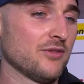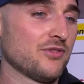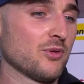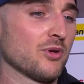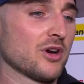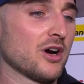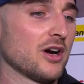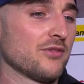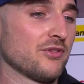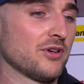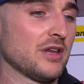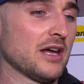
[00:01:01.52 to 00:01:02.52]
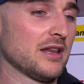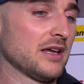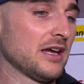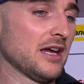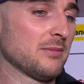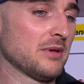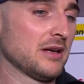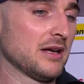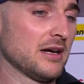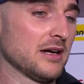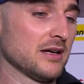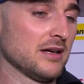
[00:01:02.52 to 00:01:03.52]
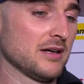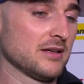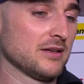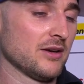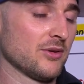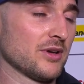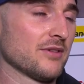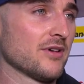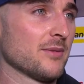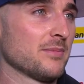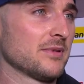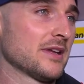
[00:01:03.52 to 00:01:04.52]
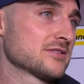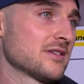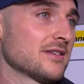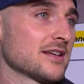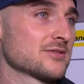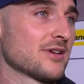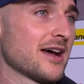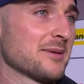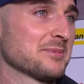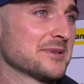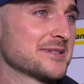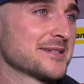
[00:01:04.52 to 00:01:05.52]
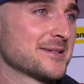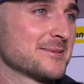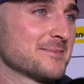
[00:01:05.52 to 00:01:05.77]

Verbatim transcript: if you work hard for the end of the game and uh, you don't give up, that's that's what happens.